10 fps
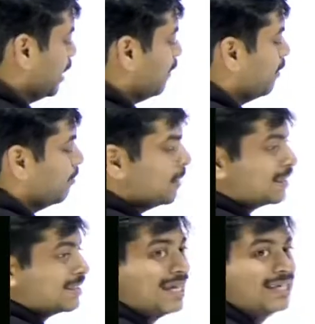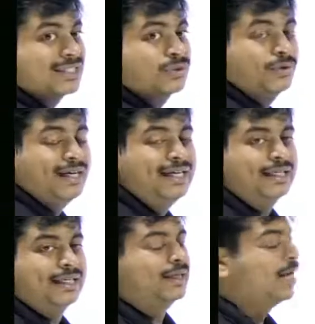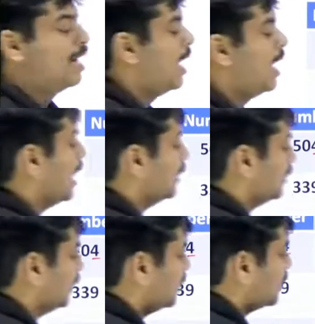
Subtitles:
11 plus 9 is 20. And this